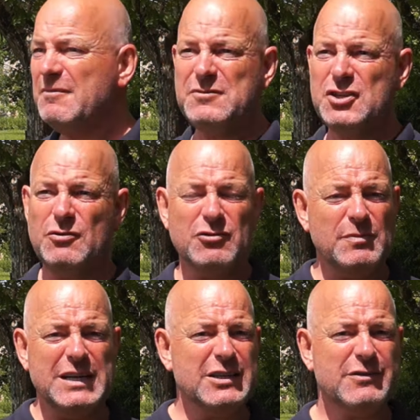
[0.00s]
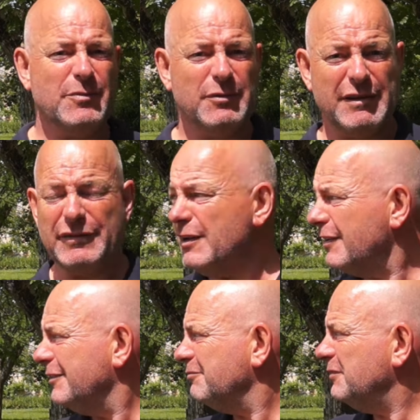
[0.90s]
200 meters from a river.
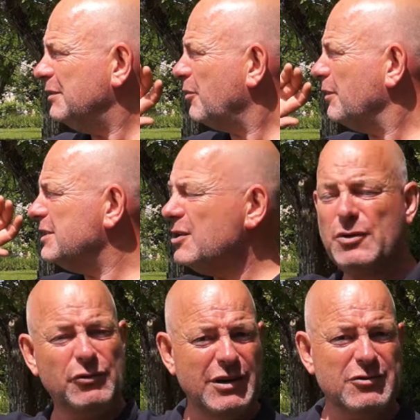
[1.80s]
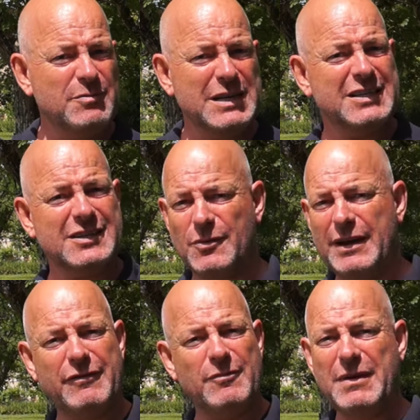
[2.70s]
We're probably 200 or 300 meters away
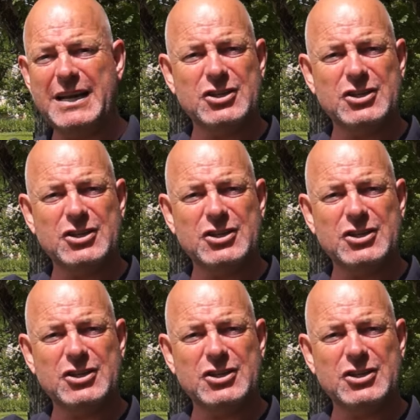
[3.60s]
from main